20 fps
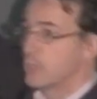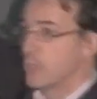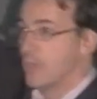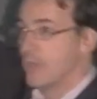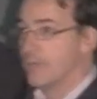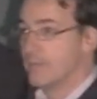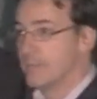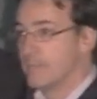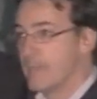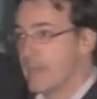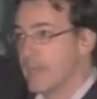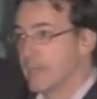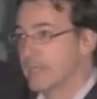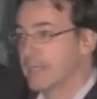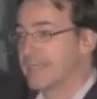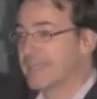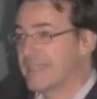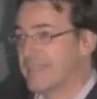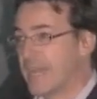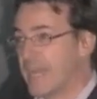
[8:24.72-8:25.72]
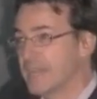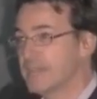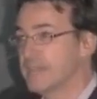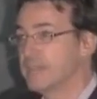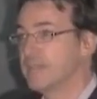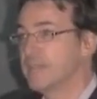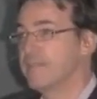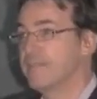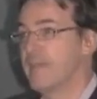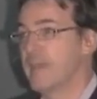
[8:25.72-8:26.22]
the person on the back
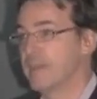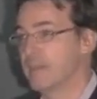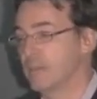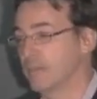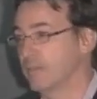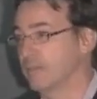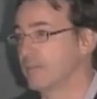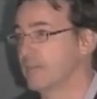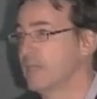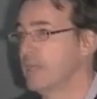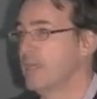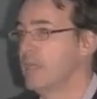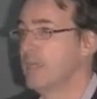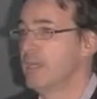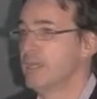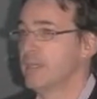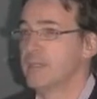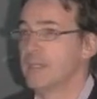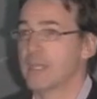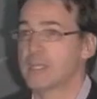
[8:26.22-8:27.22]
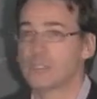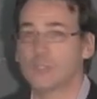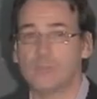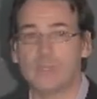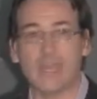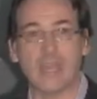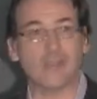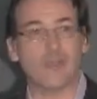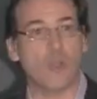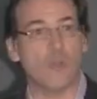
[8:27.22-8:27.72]
guiding the fire.
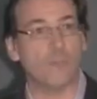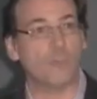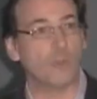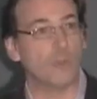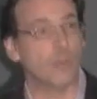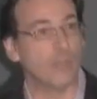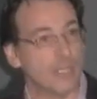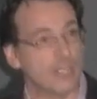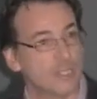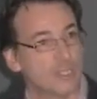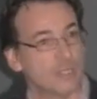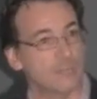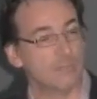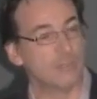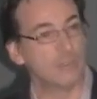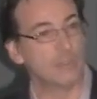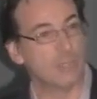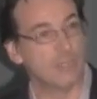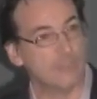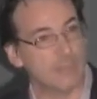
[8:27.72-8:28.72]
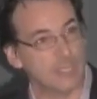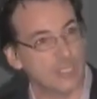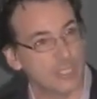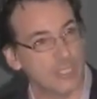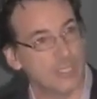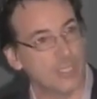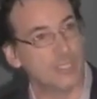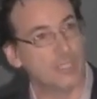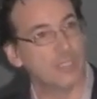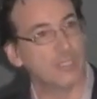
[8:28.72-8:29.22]
There has to be a cooperation between
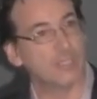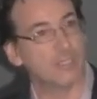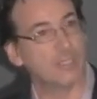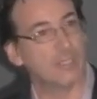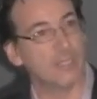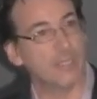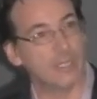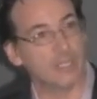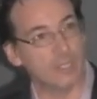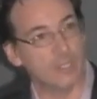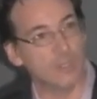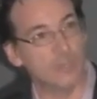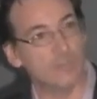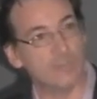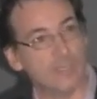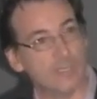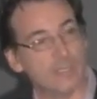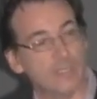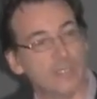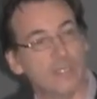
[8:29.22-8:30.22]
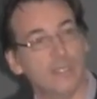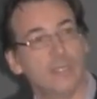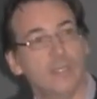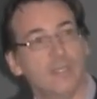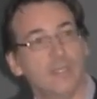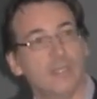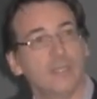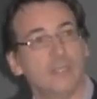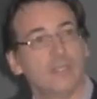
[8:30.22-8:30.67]
a machine and a human.